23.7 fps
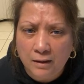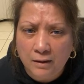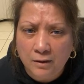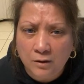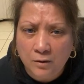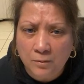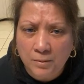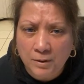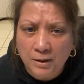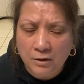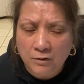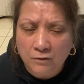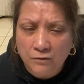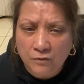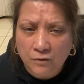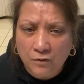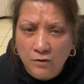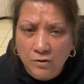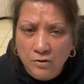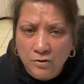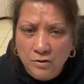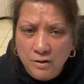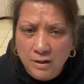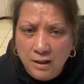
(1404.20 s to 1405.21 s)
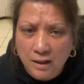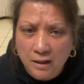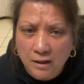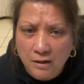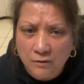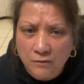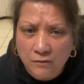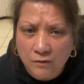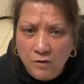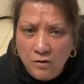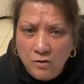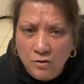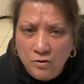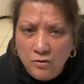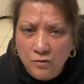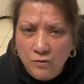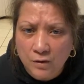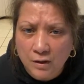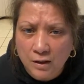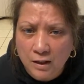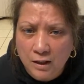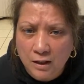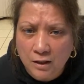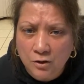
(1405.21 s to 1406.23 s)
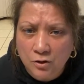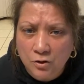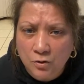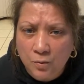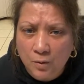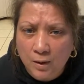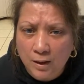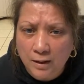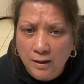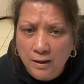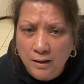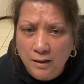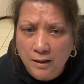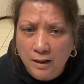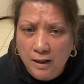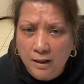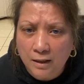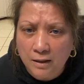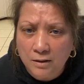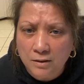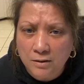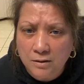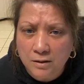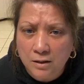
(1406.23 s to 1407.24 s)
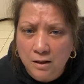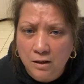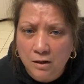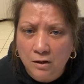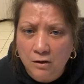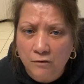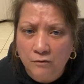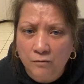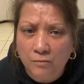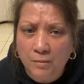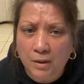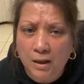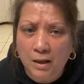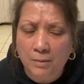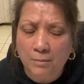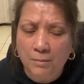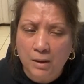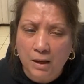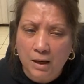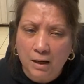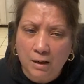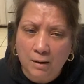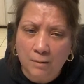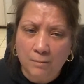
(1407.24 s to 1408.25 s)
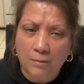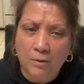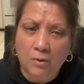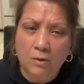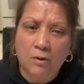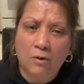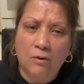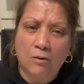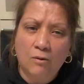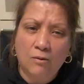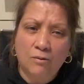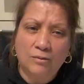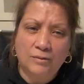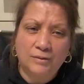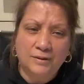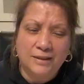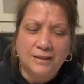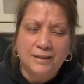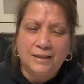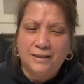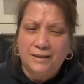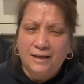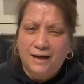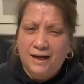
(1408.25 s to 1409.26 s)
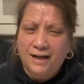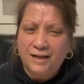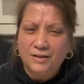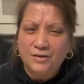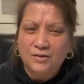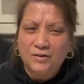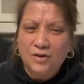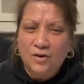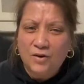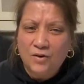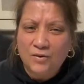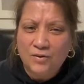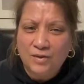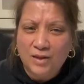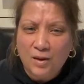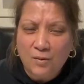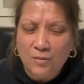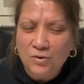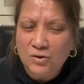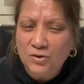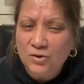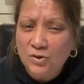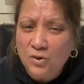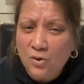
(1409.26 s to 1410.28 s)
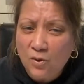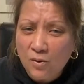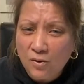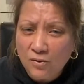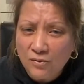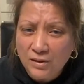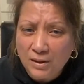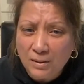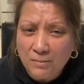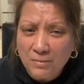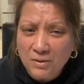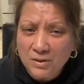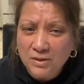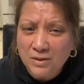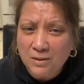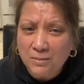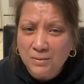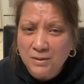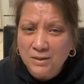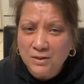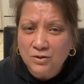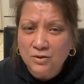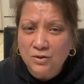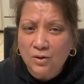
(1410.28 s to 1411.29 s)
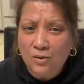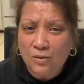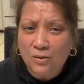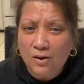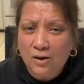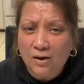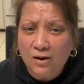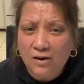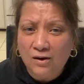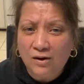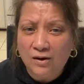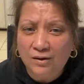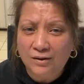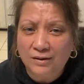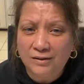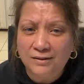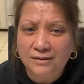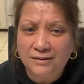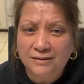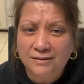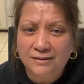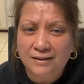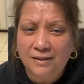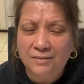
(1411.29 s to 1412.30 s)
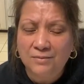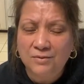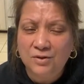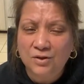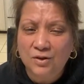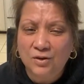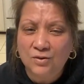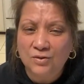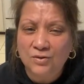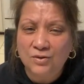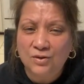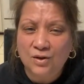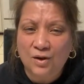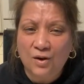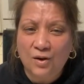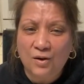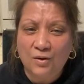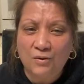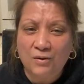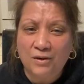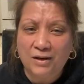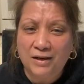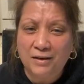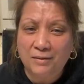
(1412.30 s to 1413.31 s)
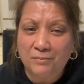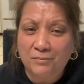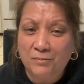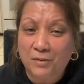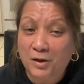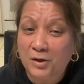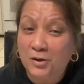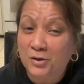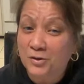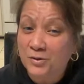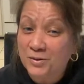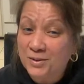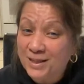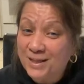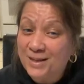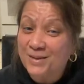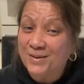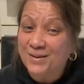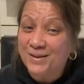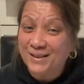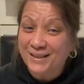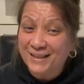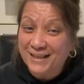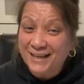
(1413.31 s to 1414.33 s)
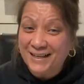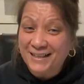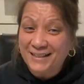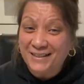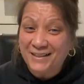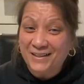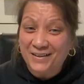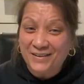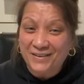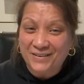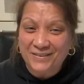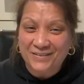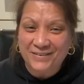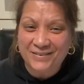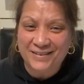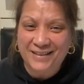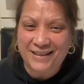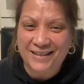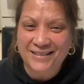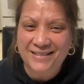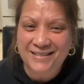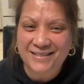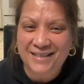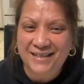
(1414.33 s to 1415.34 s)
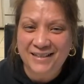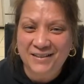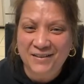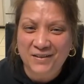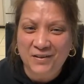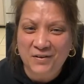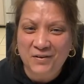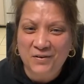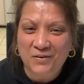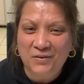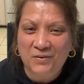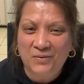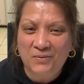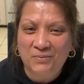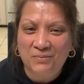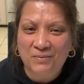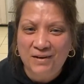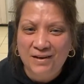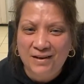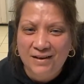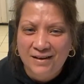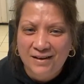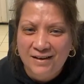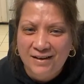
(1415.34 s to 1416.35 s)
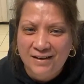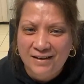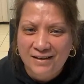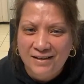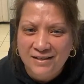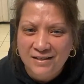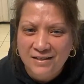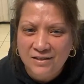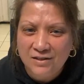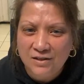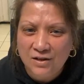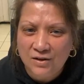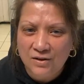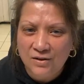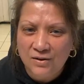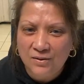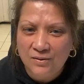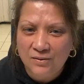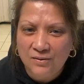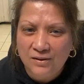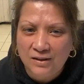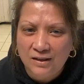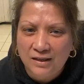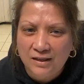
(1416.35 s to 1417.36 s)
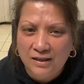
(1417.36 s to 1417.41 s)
be the first anniversary in 20 days of my mom. Oh, I know that must have been so hard. I'm so sorry, but you'll see her again though. That's like the hope. So,